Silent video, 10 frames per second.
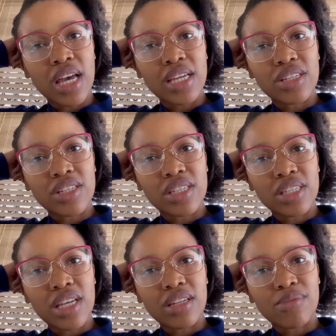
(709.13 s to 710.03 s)
I just
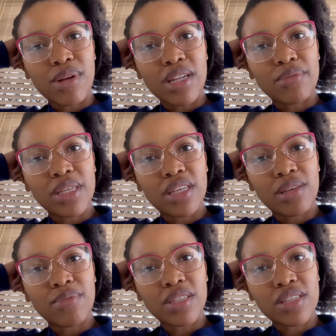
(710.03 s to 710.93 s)
decided, well, let me
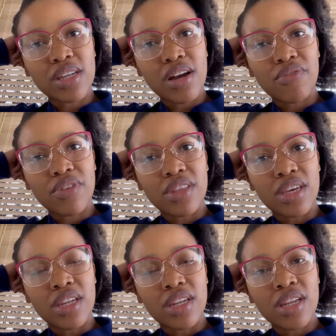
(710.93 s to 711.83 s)
keep the stuff, and
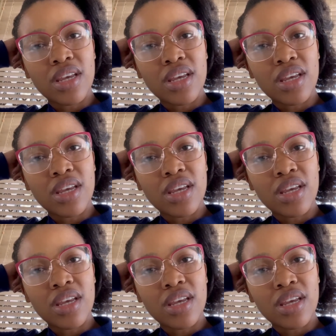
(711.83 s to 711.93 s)
then